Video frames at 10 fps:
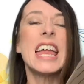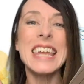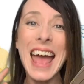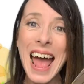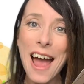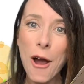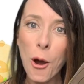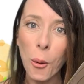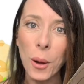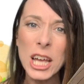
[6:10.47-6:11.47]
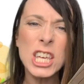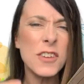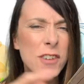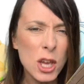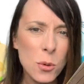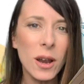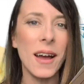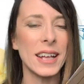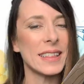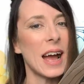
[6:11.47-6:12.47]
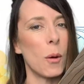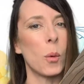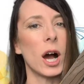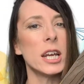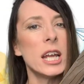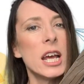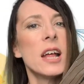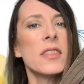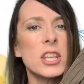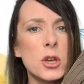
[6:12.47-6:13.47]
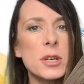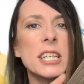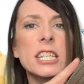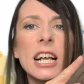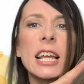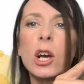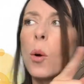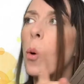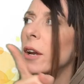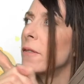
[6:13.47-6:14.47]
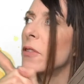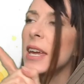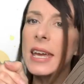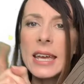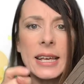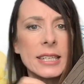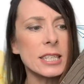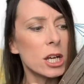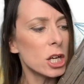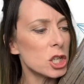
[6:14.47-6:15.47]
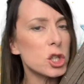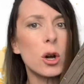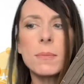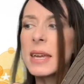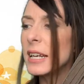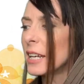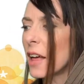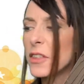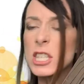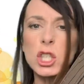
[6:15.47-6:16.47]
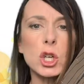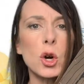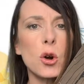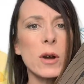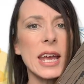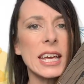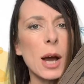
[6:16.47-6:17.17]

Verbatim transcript: Now wow, if you like that one, then you need to click on one of these and join me in another story.